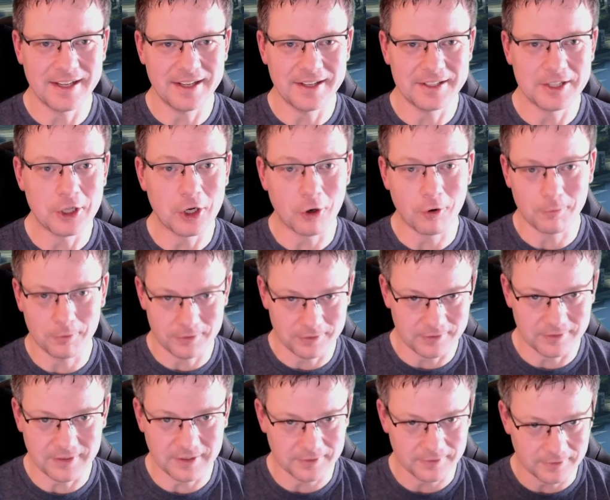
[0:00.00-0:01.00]
you know,
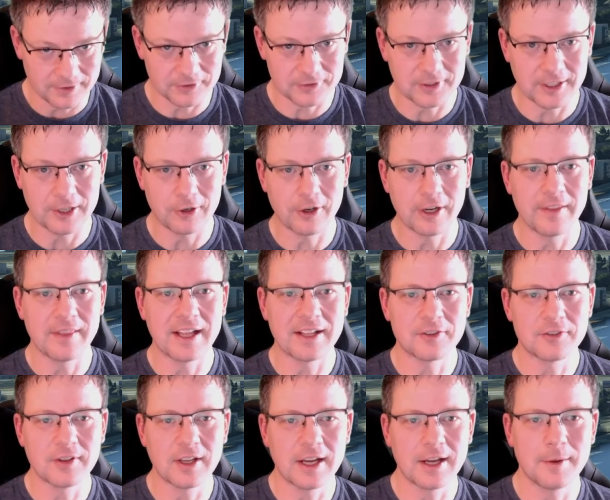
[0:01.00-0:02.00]
the scenery
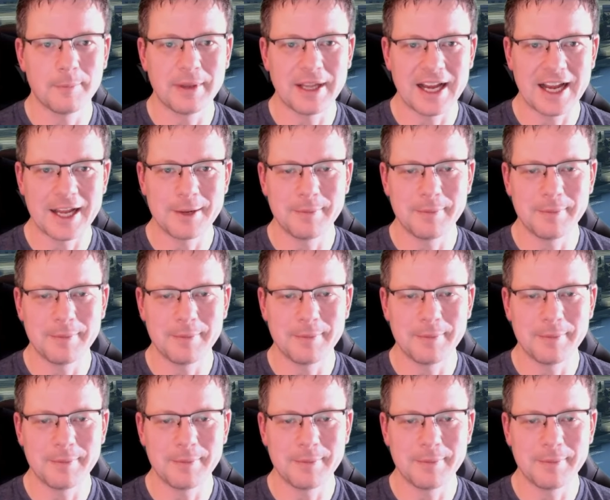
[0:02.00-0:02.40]
that's behind